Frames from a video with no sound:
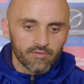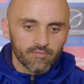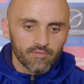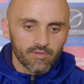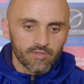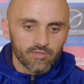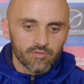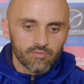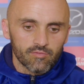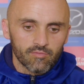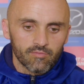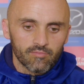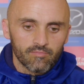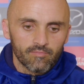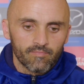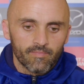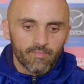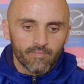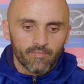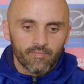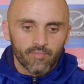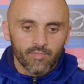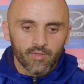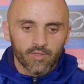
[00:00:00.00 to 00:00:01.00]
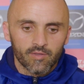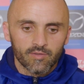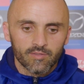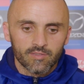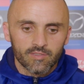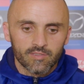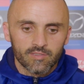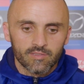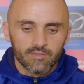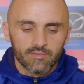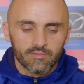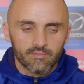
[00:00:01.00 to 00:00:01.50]
individual,
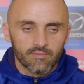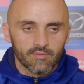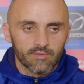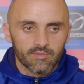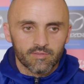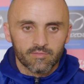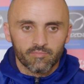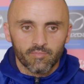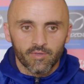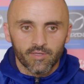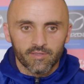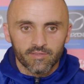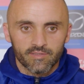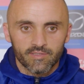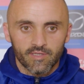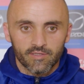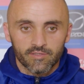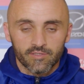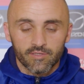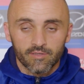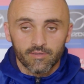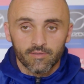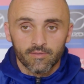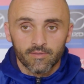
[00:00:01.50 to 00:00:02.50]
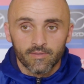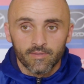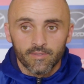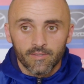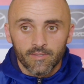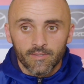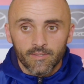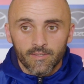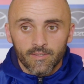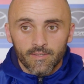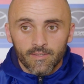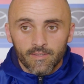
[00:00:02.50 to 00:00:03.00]
because it's been such a
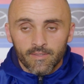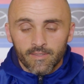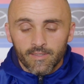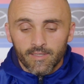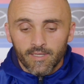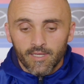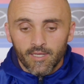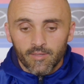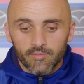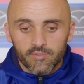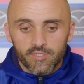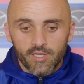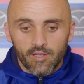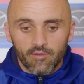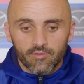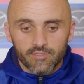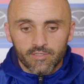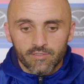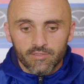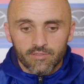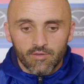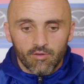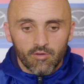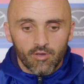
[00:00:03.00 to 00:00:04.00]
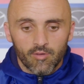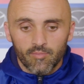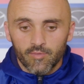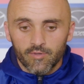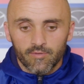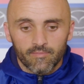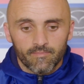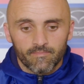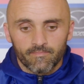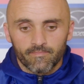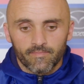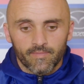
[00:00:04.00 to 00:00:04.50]
challenging
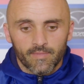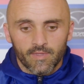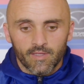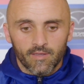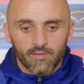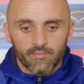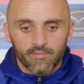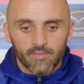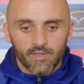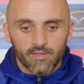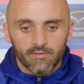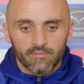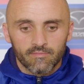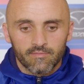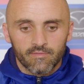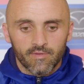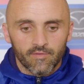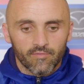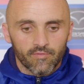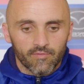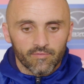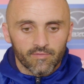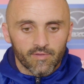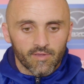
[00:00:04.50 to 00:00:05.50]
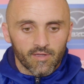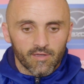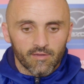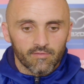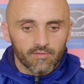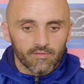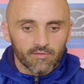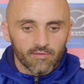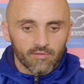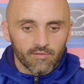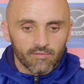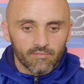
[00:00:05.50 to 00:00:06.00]
time, and different to
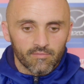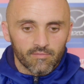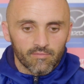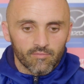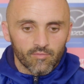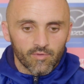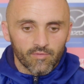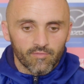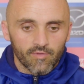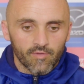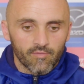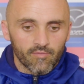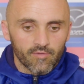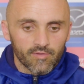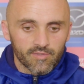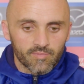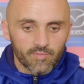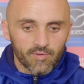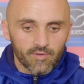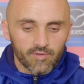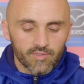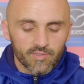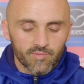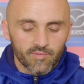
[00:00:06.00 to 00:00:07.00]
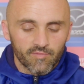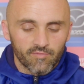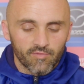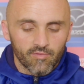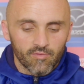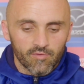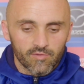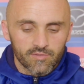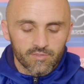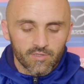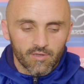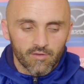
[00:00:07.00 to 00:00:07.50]
anything that we've ever experienced
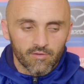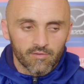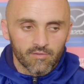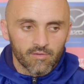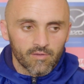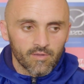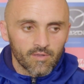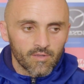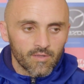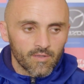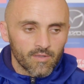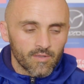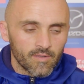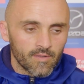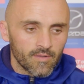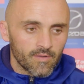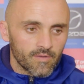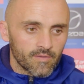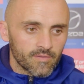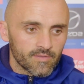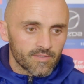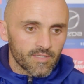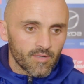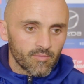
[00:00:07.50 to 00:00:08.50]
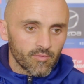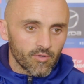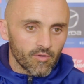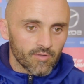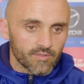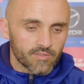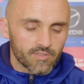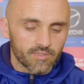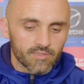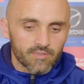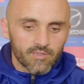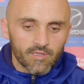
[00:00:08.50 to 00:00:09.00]
before. So some
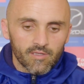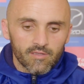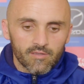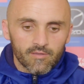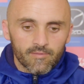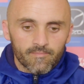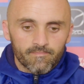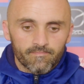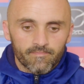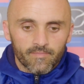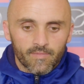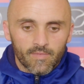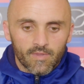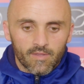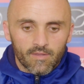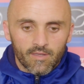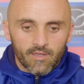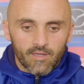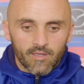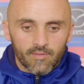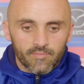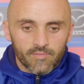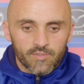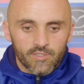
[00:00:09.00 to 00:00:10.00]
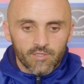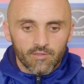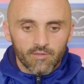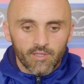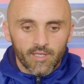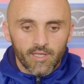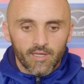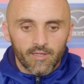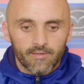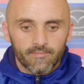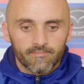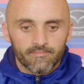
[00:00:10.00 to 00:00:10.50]
guys just need to chill
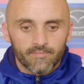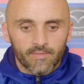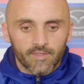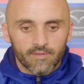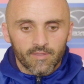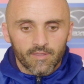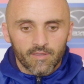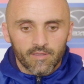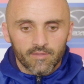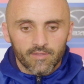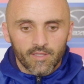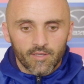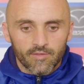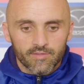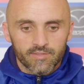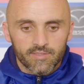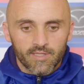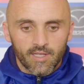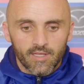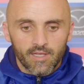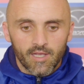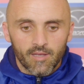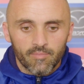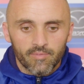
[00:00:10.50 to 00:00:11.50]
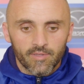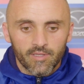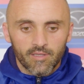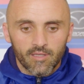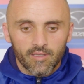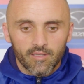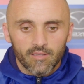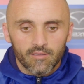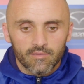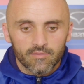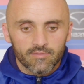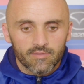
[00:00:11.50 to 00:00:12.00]
out, and they'll stay up
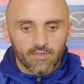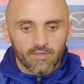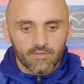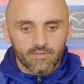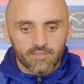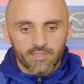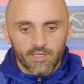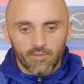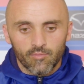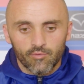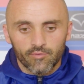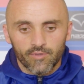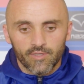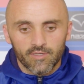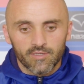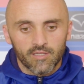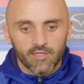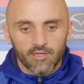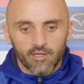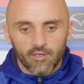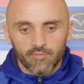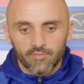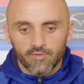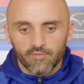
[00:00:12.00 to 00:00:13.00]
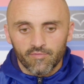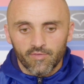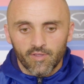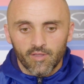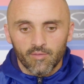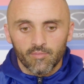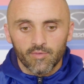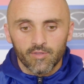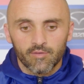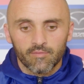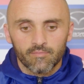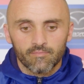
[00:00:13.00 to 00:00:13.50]
here, and some will need to get home to
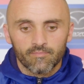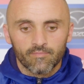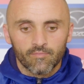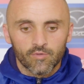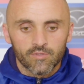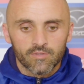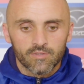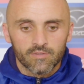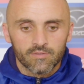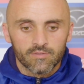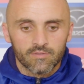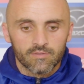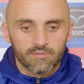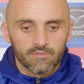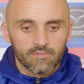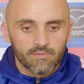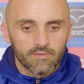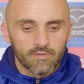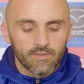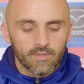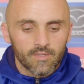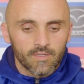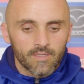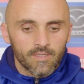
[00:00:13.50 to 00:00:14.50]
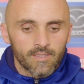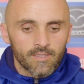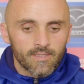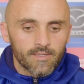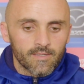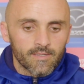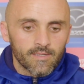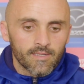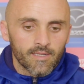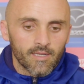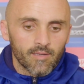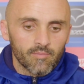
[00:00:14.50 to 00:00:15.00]
family, which is
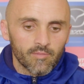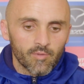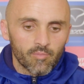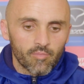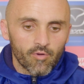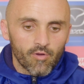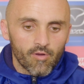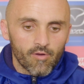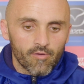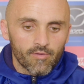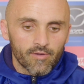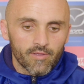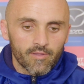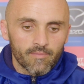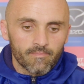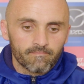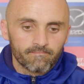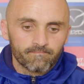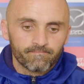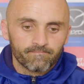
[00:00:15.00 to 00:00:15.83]
the priority.